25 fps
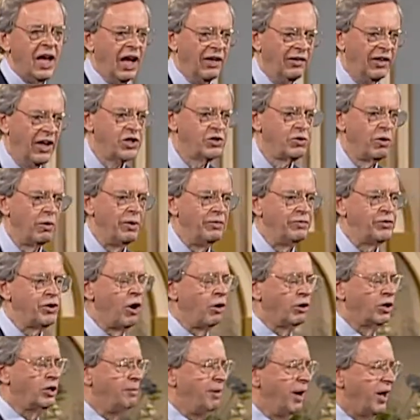And that's what we've
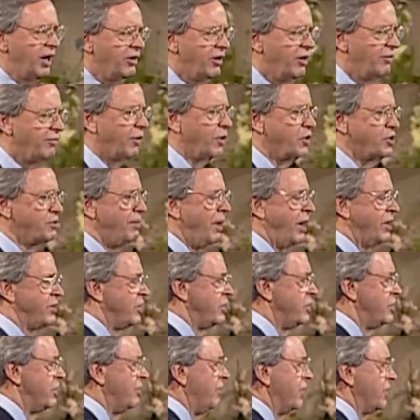talked about in the first
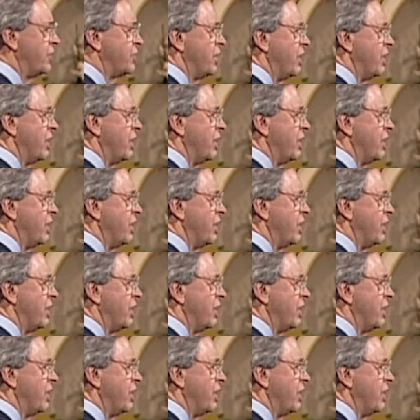message in this